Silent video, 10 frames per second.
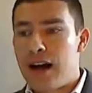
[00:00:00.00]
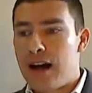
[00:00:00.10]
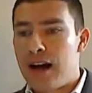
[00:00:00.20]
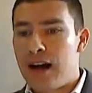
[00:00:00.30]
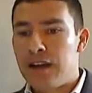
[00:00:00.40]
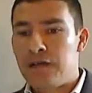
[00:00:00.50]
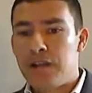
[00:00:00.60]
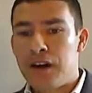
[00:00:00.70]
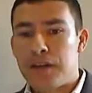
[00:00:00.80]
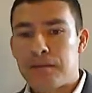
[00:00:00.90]

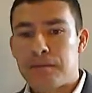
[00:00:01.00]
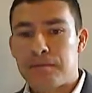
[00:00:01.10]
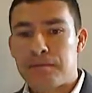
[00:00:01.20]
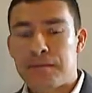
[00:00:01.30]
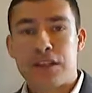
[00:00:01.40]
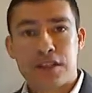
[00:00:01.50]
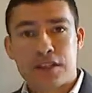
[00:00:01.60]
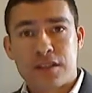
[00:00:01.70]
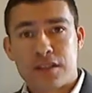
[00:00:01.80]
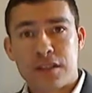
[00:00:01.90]
I've
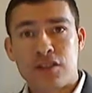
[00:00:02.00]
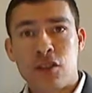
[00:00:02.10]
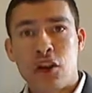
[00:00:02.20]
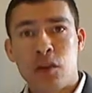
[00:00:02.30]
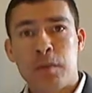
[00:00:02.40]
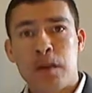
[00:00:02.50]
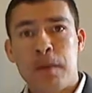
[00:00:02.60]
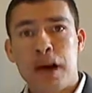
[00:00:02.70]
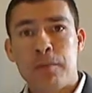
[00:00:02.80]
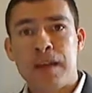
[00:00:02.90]
just to let you know a little bit
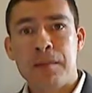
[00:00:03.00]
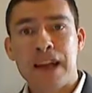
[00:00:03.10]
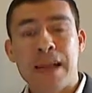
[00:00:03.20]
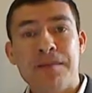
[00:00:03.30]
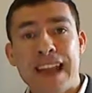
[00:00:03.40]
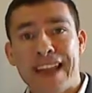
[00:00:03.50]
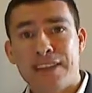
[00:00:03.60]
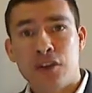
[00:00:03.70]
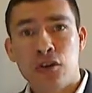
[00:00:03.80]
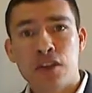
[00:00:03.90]
about me. My name's
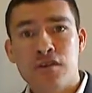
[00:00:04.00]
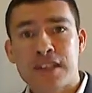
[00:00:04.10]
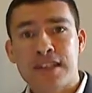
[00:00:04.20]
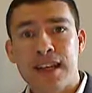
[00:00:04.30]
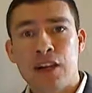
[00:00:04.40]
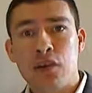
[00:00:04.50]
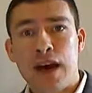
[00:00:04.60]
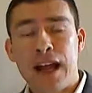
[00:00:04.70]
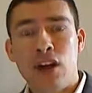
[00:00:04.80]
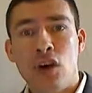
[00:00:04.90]
Antonio Centeno.
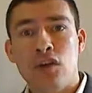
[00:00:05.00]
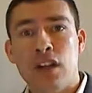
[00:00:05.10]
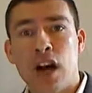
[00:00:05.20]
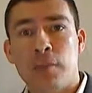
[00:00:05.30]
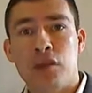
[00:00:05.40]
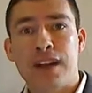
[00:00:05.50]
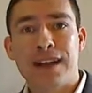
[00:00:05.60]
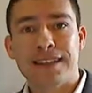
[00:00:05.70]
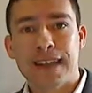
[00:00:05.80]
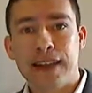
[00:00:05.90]
I own and operate
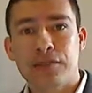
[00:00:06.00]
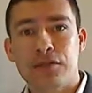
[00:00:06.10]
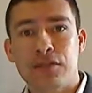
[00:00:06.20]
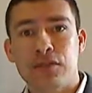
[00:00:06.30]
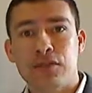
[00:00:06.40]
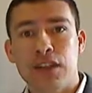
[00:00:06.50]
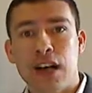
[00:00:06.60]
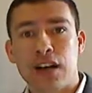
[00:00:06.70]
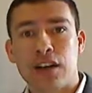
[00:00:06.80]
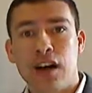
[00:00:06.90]
a
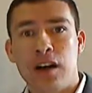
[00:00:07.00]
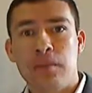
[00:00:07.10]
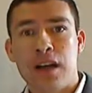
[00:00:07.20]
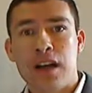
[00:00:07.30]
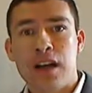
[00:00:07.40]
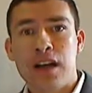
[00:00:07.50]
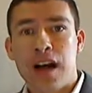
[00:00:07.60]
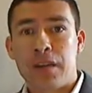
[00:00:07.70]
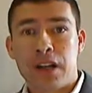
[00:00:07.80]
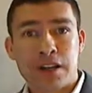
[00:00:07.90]
tailoredsuit.com.
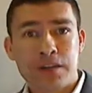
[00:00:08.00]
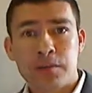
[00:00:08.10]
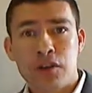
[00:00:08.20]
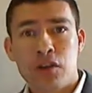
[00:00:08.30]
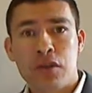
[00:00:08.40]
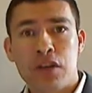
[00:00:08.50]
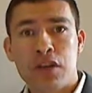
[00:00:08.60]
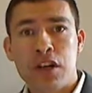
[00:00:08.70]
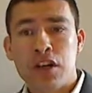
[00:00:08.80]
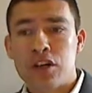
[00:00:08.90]
I'm a custom clothier,
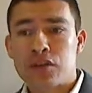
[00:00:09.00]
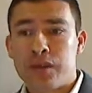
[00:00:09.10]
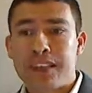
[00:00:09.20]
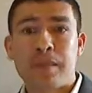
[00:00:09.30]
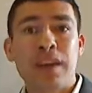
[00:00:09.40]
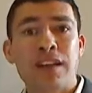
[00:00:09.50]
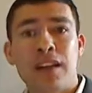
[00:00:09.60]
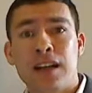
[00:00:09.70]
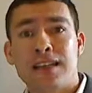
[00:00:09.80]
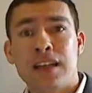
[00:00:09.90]
so I spend a
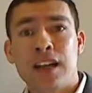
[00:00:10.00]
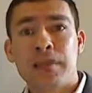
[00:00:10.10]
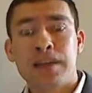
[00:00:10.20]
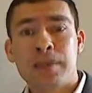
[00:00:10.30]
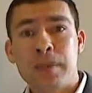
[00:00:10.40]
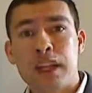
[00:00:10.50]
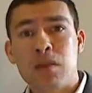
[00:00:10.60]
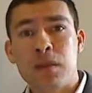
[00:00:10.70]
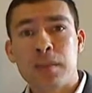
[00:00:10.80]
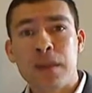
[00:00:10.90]
lot of time speaking
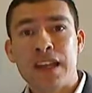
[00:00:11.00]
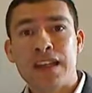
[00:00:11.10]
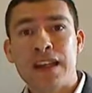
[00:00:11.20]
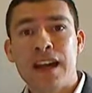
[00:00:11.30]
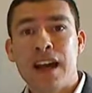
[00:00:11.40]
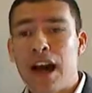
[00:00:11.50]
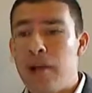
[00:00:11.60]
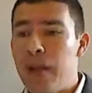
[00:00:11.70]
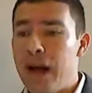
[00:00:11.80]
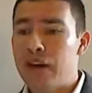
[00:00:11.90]
with men
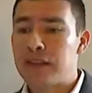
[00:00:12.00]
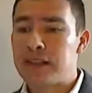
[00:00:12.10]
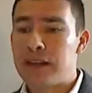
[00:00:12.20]
about